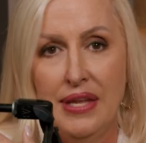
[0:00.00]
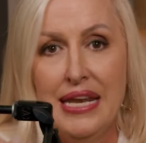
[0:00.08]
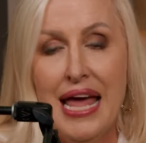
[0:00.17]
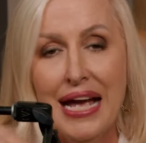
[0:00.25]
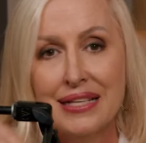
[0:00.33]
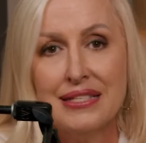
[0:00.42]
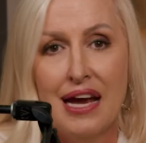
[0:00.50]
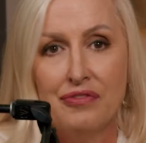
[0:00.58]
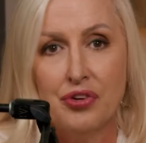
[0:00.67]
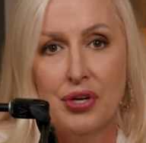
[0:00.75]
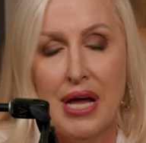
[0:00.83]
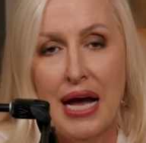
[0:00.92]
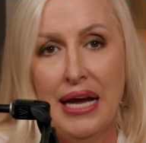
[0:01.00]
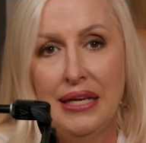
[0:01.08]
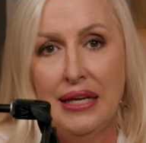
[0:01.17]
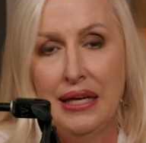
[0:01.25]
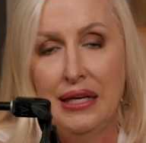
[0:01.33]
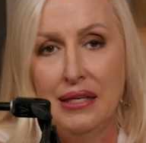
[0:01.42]
the next after
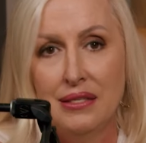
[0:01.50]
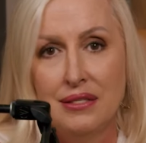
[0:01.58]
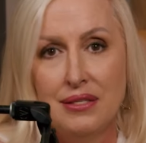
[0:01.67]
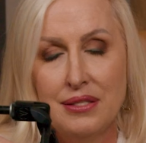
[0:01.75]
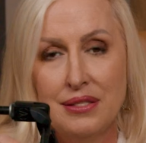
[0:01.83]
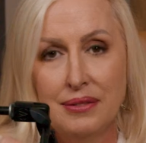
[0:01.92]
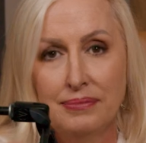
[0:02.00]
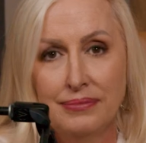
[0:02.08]
night is